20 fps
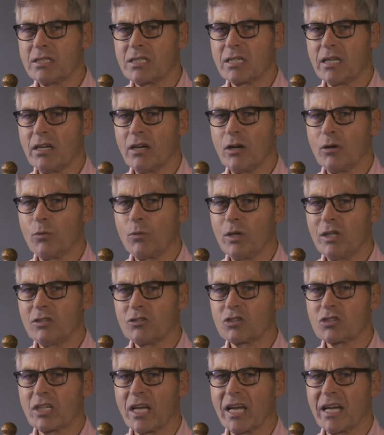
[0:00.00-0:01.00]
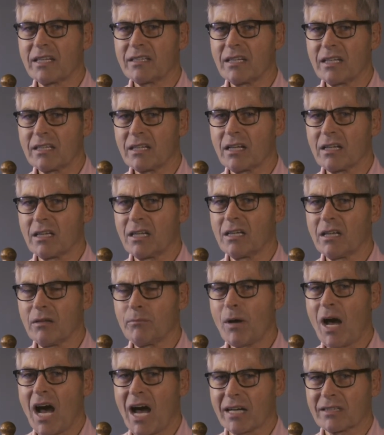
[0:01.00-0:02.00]
tear we shed in a little
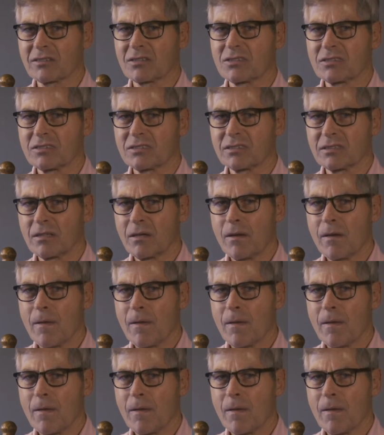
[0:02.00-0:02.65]
box.